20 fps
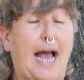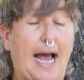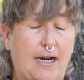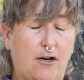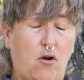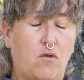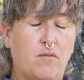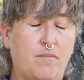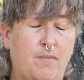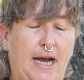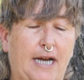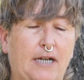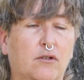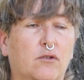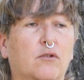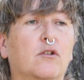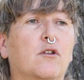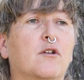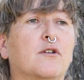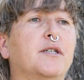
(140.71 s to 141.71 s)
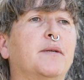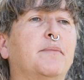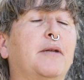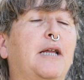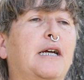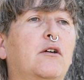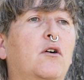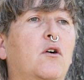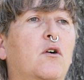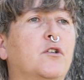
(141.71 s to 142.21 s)
Adult male glossy
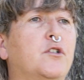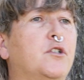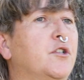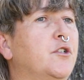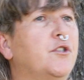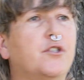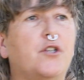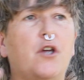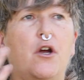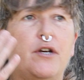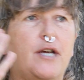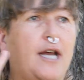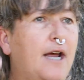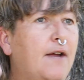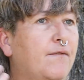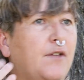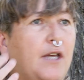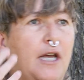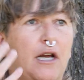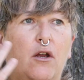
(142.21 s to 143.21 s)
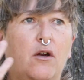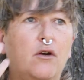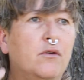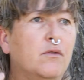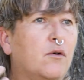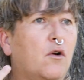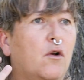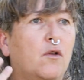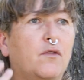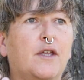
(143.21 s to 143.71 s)
black-cockatoos don't have yellow
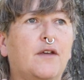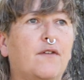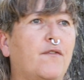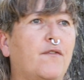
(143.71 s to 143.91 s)
on their